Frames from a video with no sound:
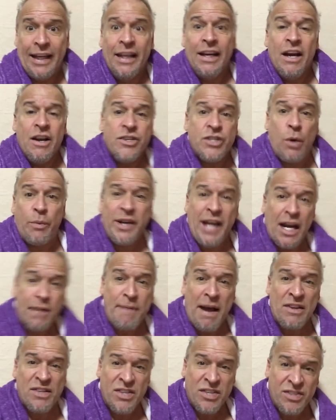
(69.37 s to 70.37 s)
So we got about
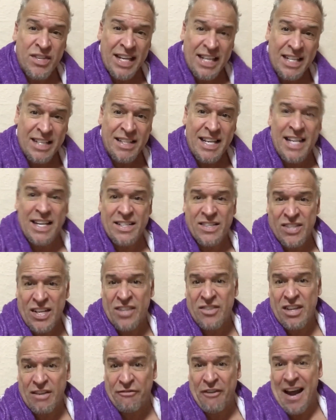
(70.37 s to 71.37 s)
60 to
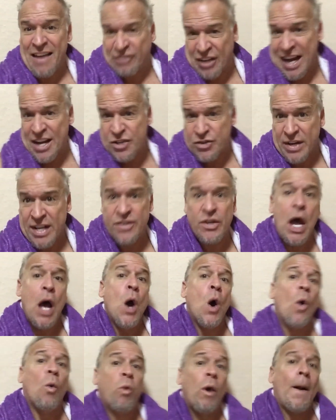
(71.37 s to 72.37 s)
65 countries
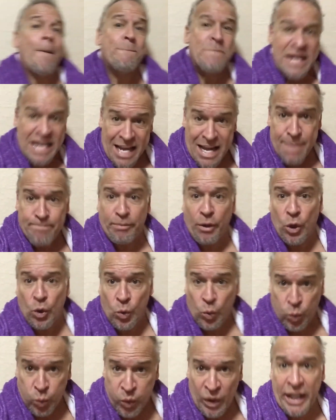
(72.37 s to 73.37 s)
where people
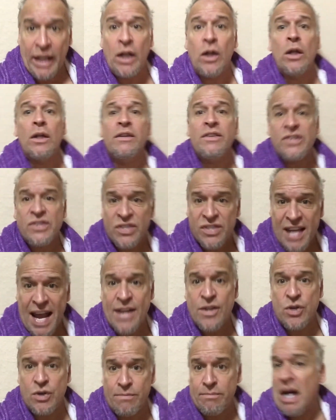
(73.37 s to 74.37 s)
will send
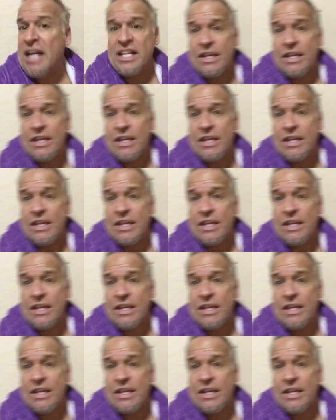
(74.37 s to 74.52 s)
you money.